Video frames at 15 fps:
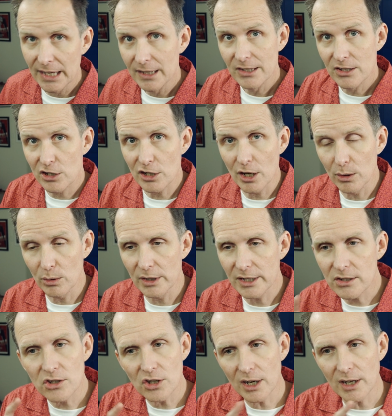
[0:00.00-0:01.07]
So
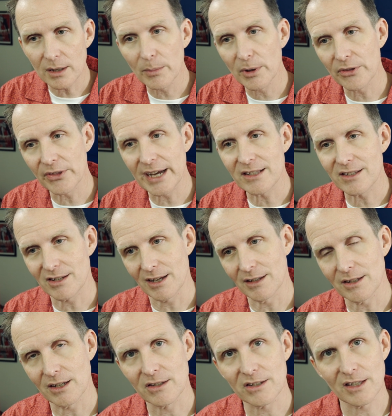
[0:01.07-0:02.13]
let's talk about that
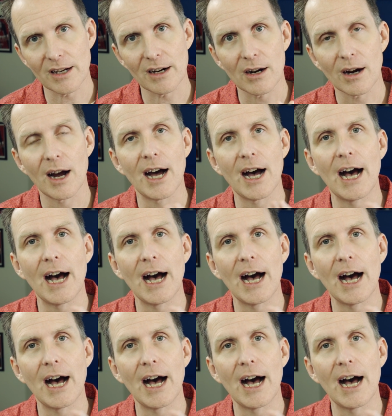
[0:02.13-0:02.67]
sentence there.